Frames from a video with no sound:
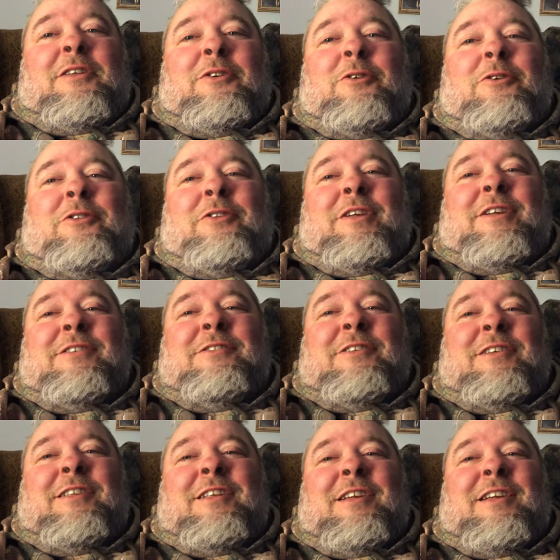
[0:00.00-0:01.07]
little things
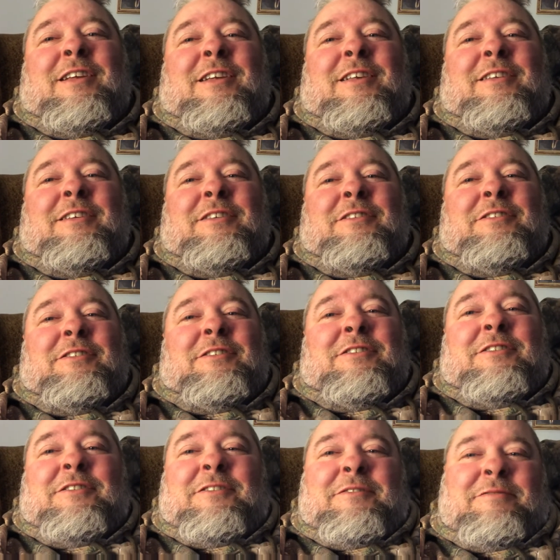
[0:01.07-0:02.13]
like that that just